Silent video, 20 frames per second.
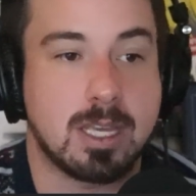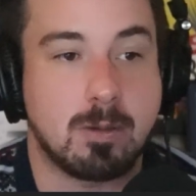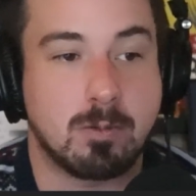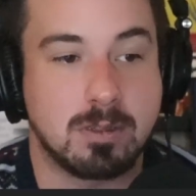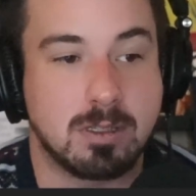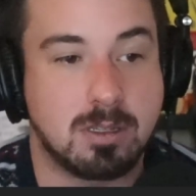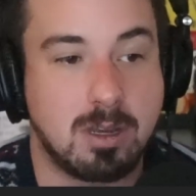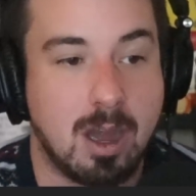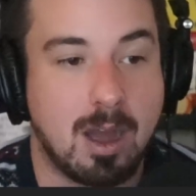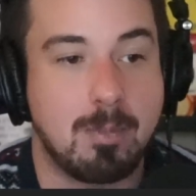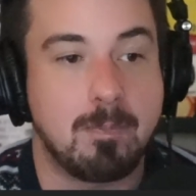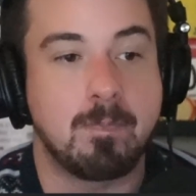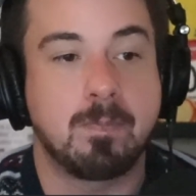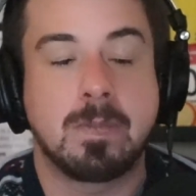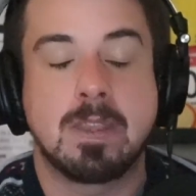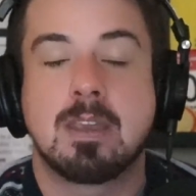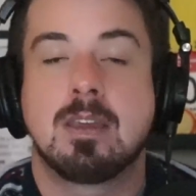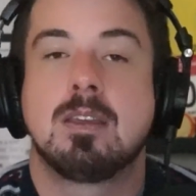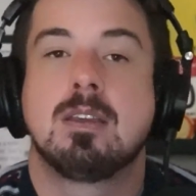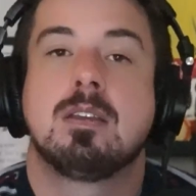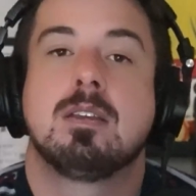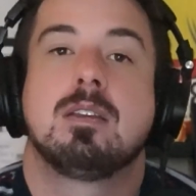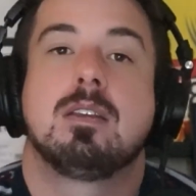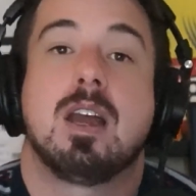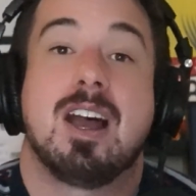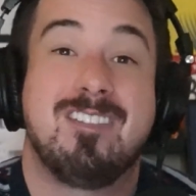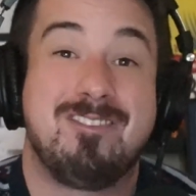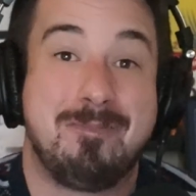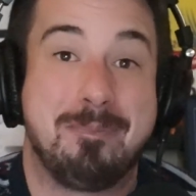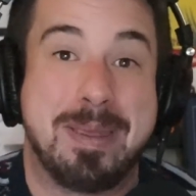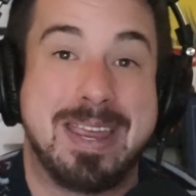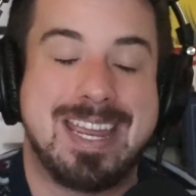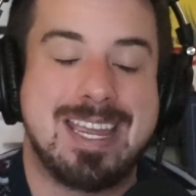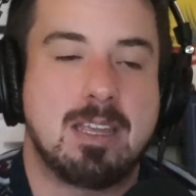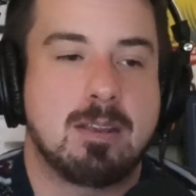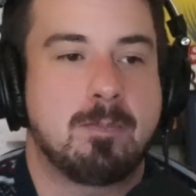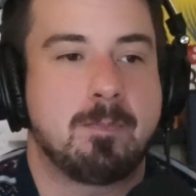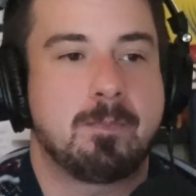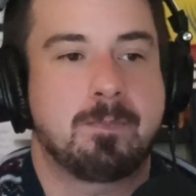That was dumb of me.